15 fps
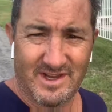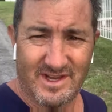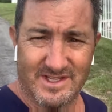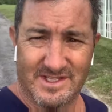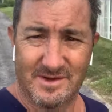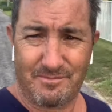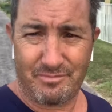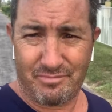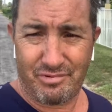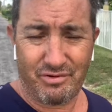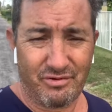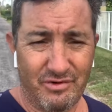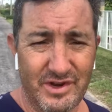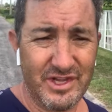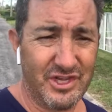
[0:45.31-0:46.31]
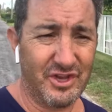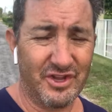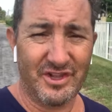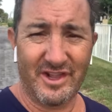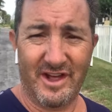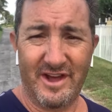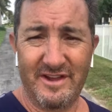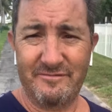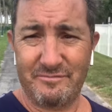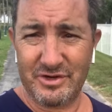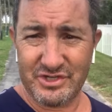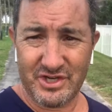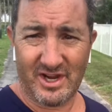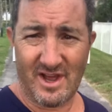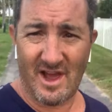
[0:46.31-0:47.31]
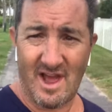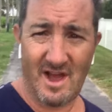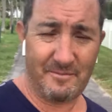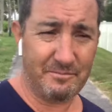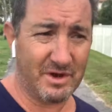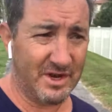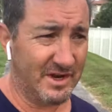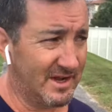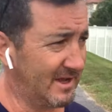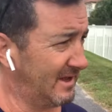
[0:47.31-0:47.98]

It's a pretty good life, but